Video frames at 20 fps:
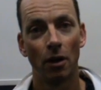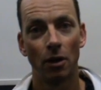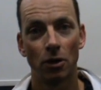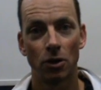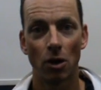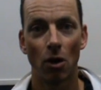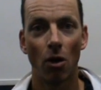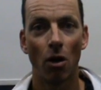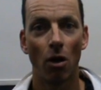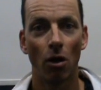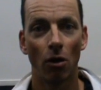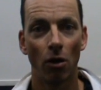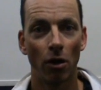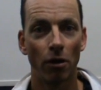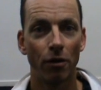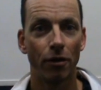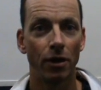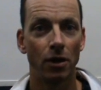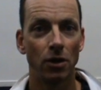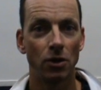to
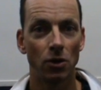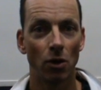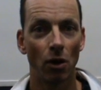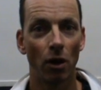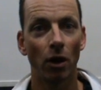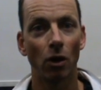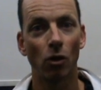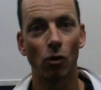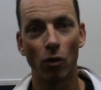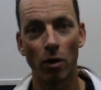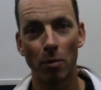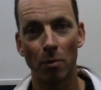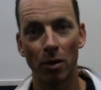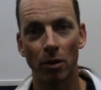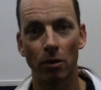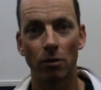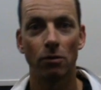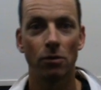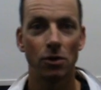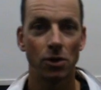highlight things like grip,
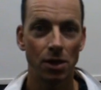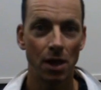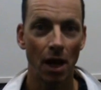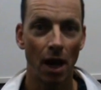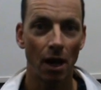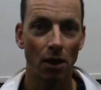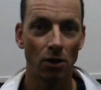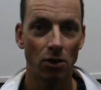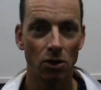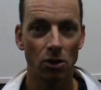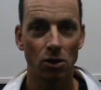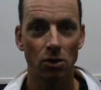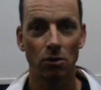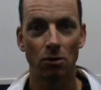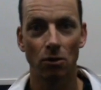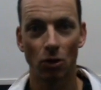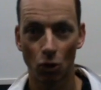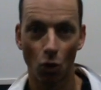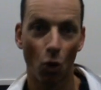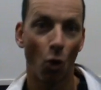stance,
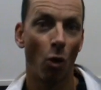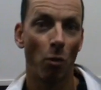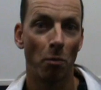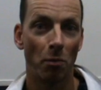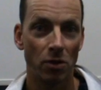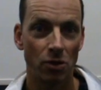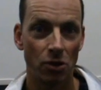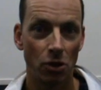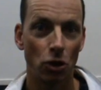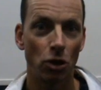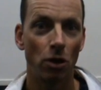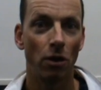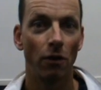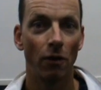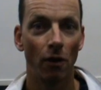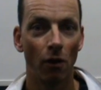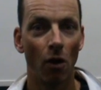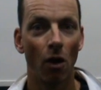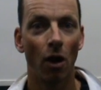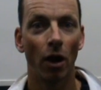court position and
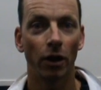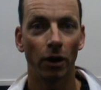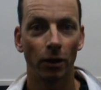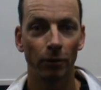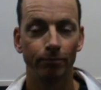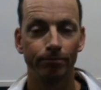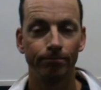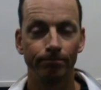the like.